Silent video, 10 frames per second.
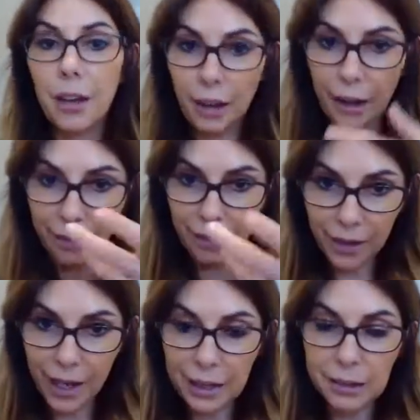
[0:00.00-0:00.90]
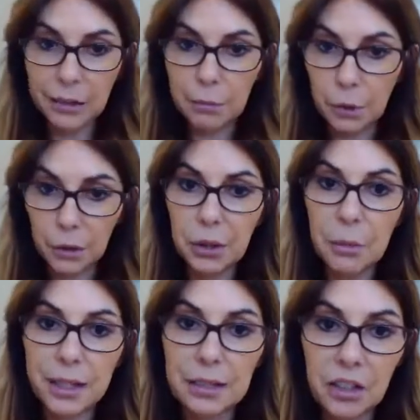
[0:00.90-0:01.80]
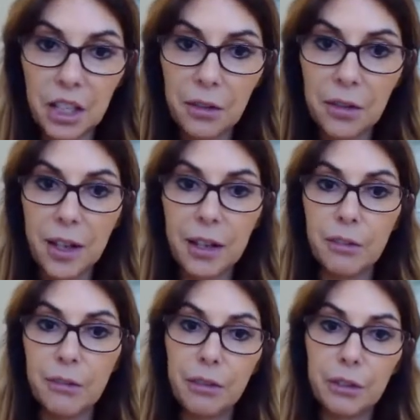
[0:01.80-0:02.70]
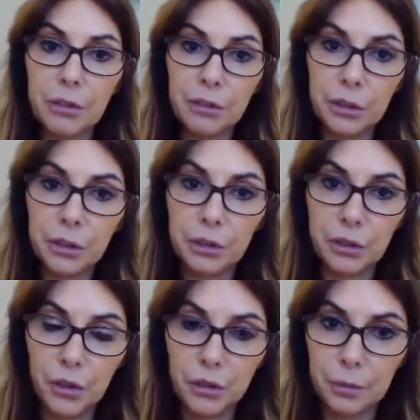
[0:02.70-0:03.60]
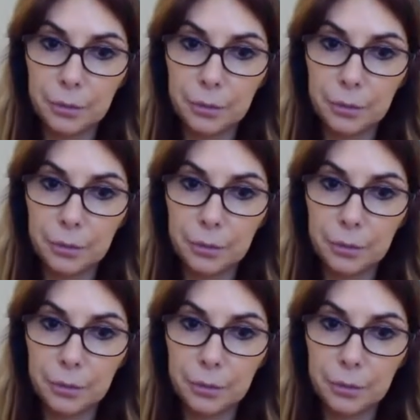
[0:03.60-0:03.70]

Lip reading: and then put your message out there in full force.